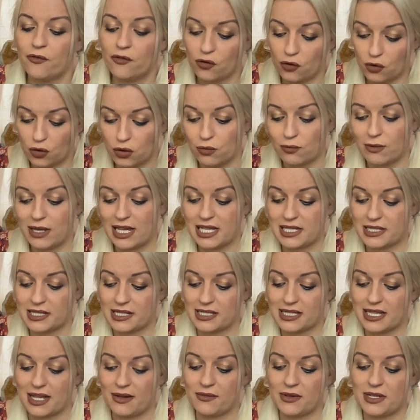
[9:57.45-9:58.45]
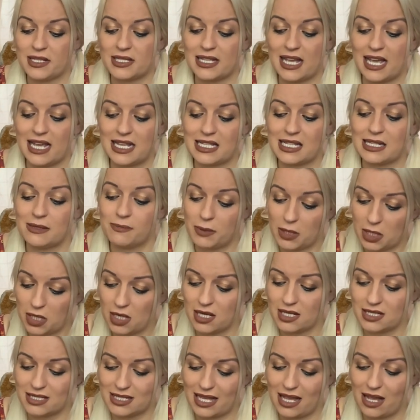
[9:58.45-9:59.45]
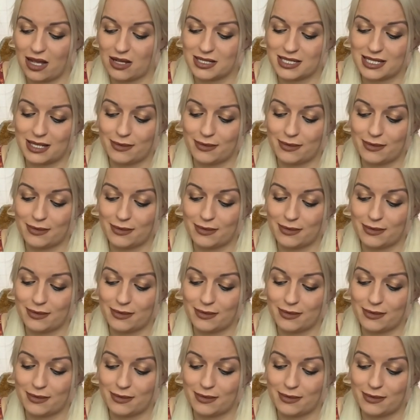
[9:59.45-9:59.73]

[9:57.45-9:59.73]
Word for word: for the reasons that we stated, because they are